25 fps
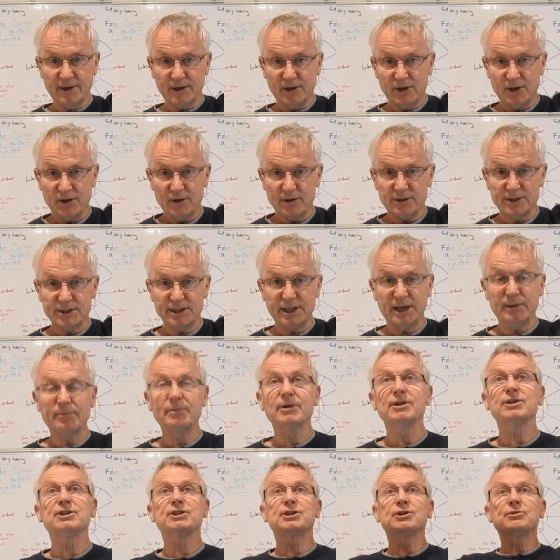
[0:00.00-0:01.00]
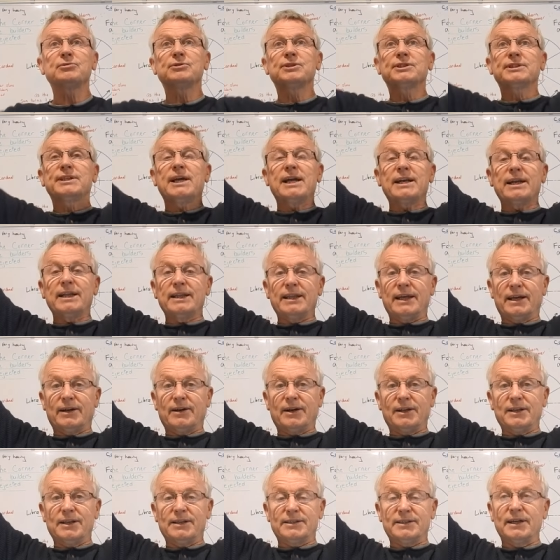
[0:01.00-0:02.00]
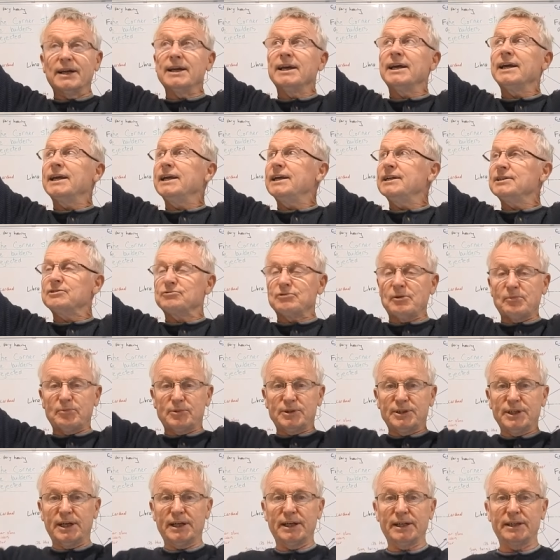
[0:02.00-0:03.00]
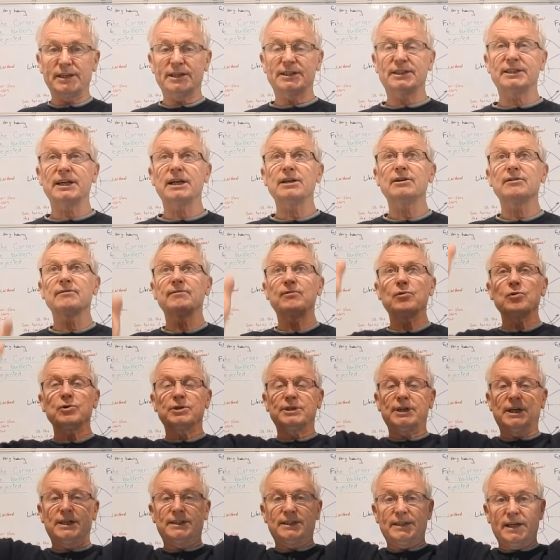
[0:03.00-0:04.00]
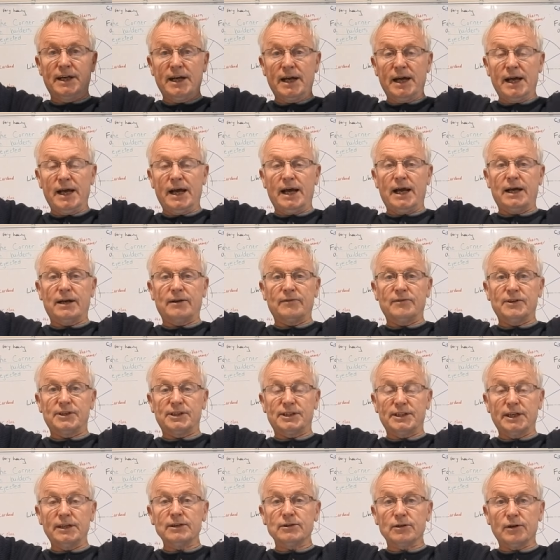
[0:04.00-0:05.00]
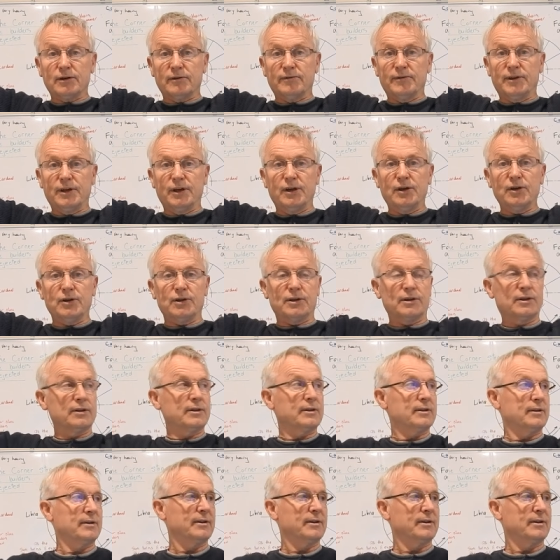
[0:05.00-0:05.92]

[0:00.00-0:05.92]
Earth Geb, Shu standing there like this. He is representing the central vortex out of the center of the Earth.